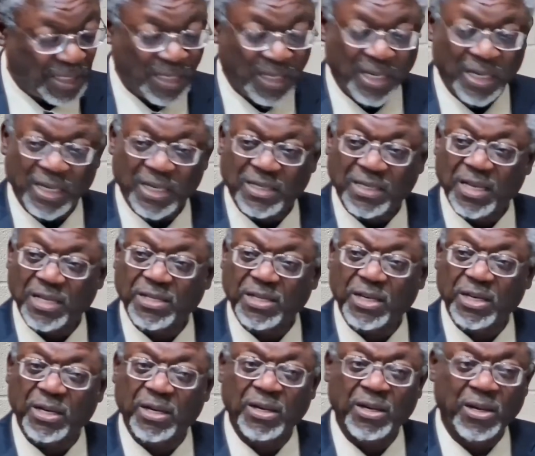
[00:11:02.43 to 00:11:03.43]
it says
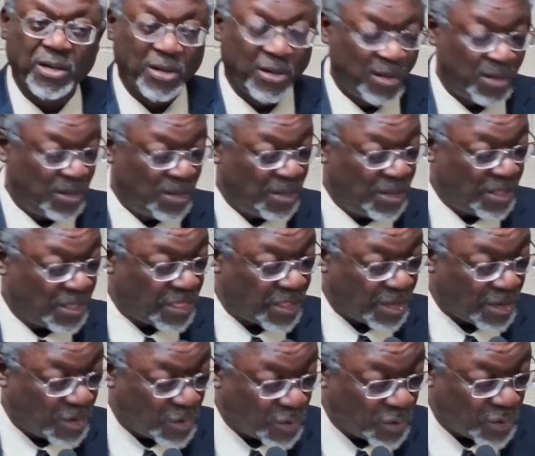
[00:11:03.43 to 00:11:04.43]
here, The
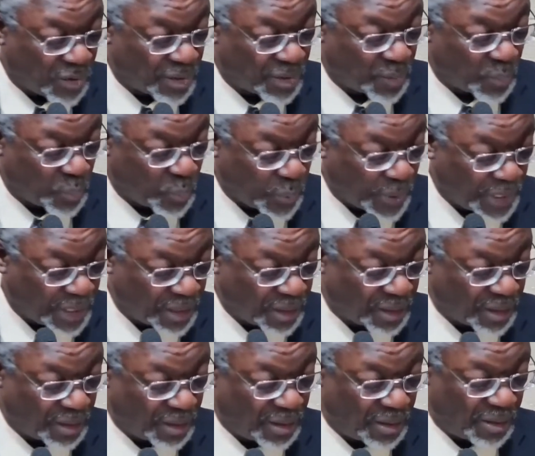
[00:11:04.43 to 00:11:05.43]
Lord
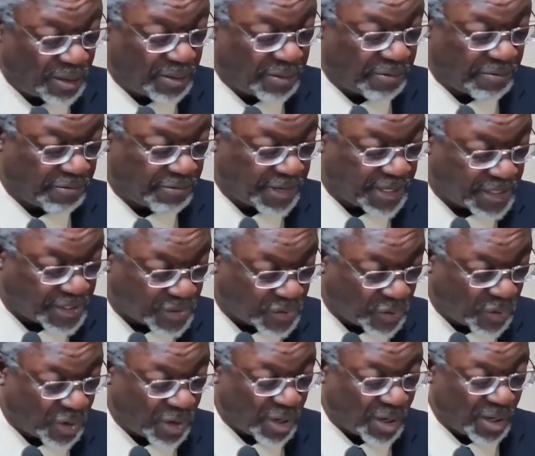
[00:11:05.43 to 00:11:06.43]
will
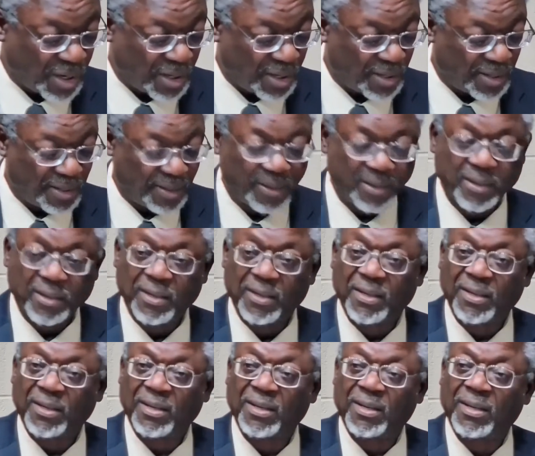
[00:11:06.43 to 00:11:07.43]
restore
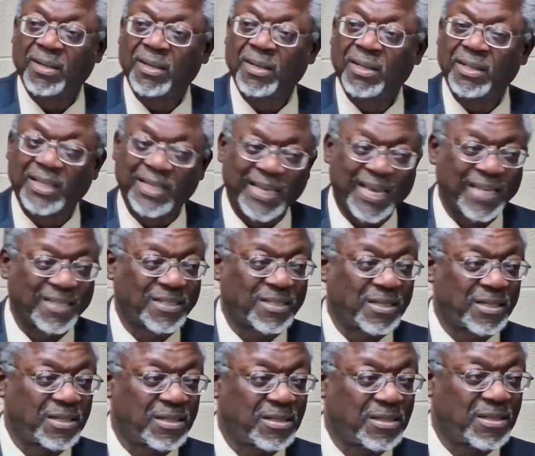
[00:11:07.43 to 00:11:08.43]
the
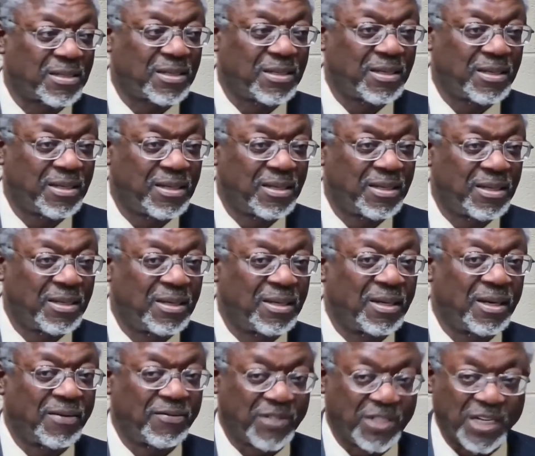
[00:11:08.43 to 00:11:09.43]
excellence
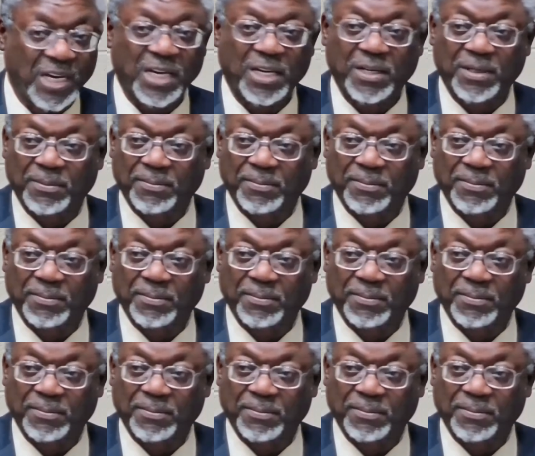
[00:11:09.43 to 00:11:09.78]
of Jacob